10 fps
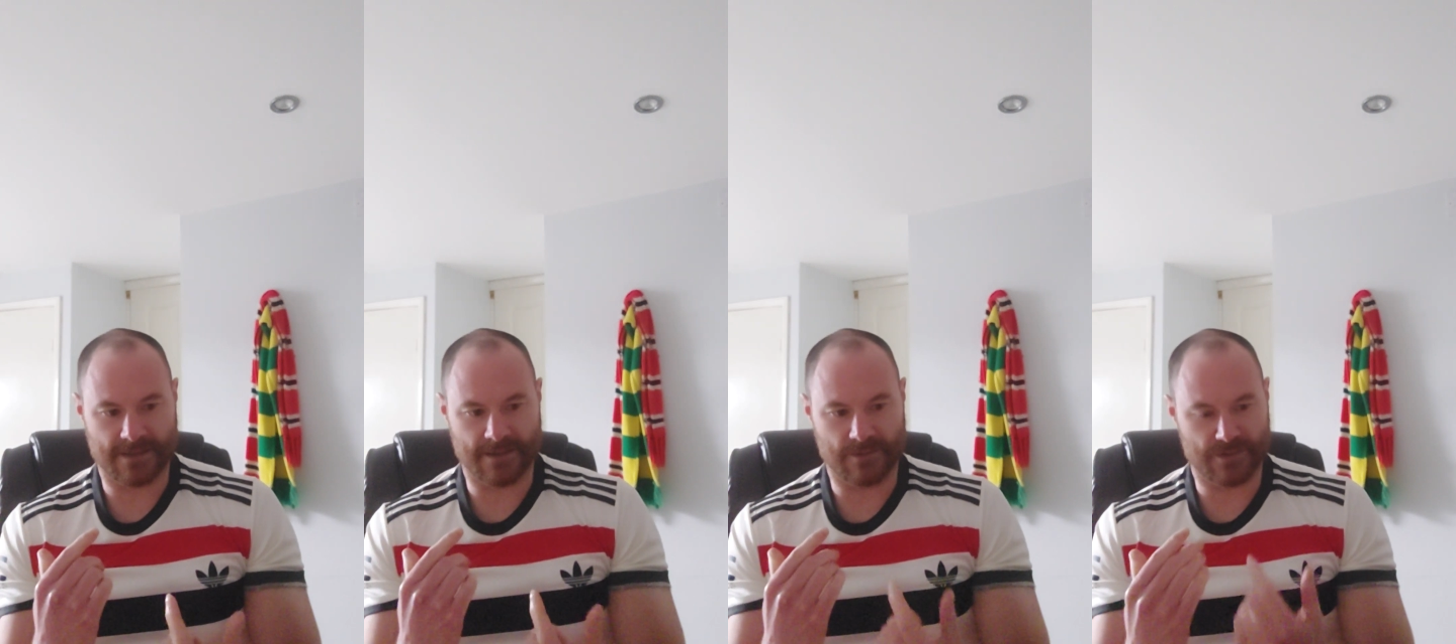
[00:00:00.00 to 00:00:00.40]

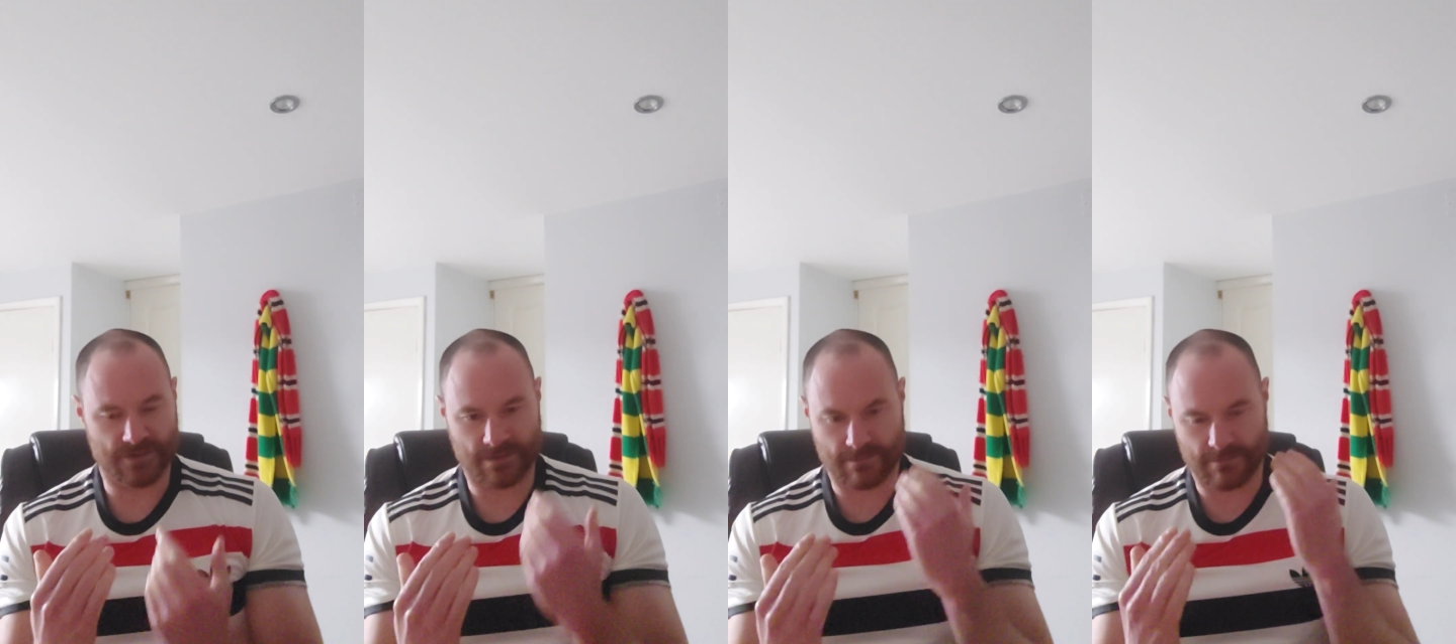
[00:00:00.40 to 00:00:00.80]
and they were just
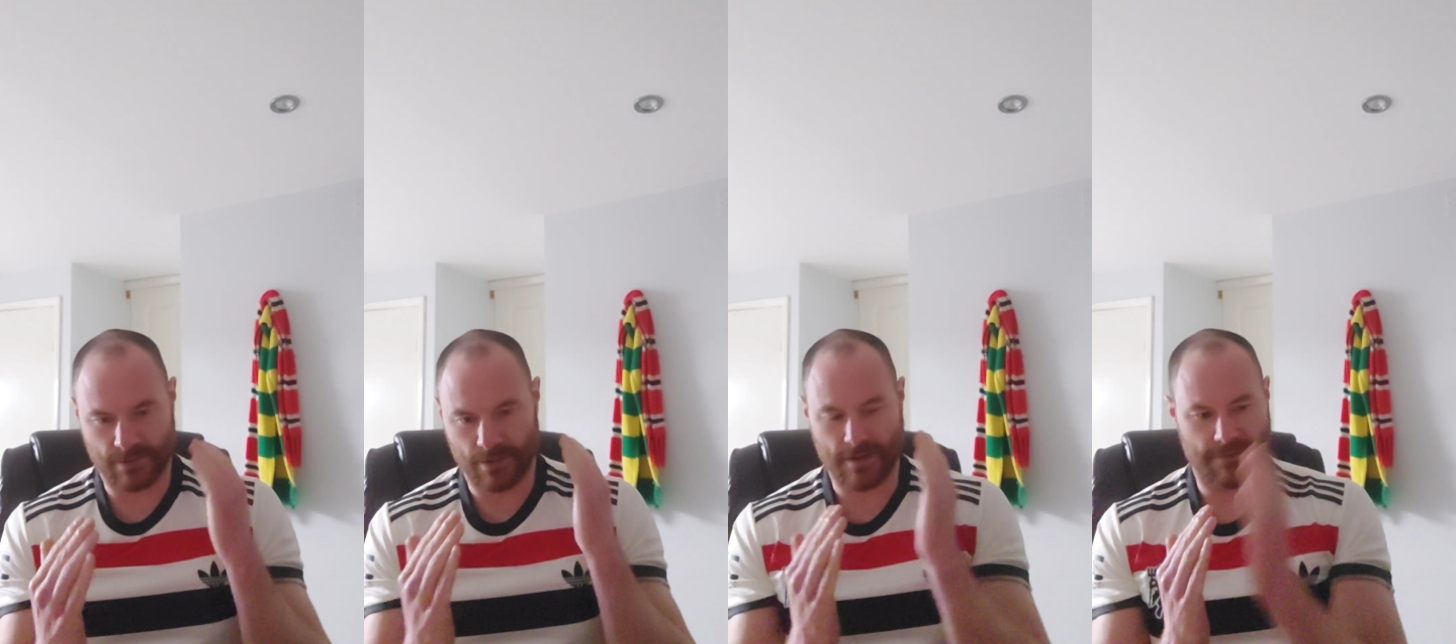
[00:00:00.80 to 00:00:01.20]

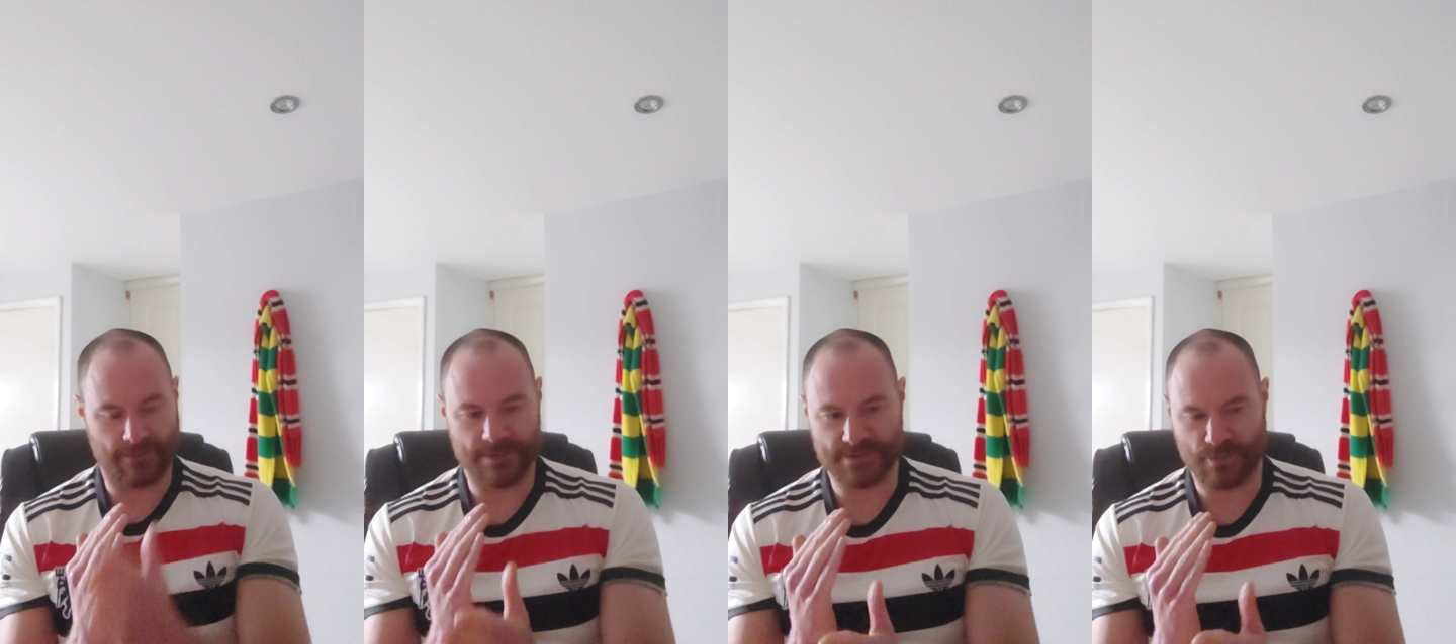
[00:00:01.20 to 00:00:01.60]
cutting
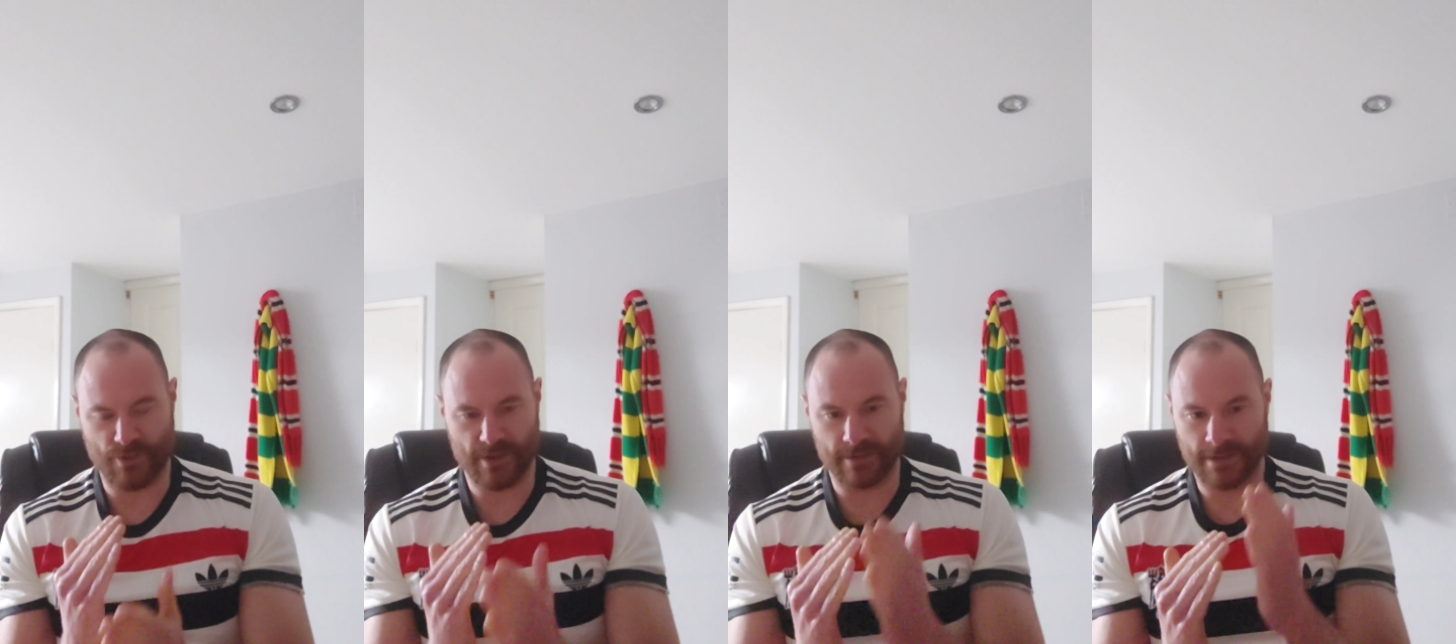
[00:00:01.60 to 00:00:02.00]
through us at
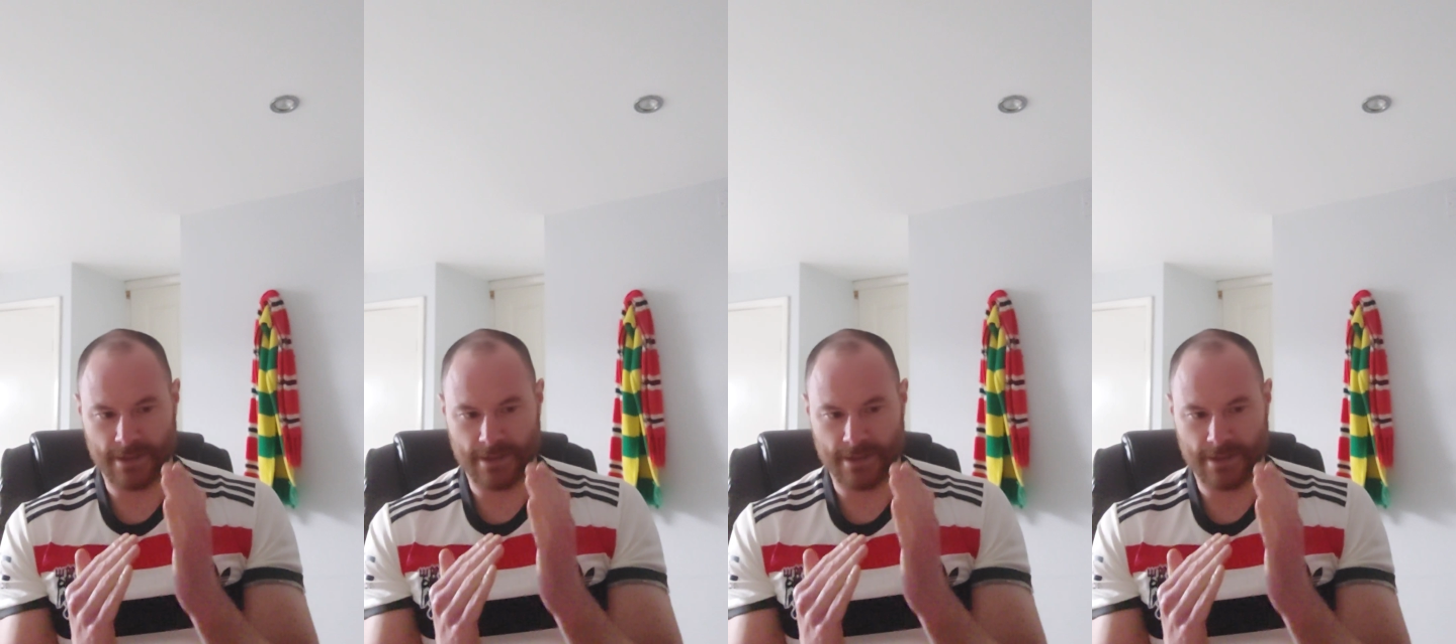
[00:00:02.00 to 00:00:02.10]
will,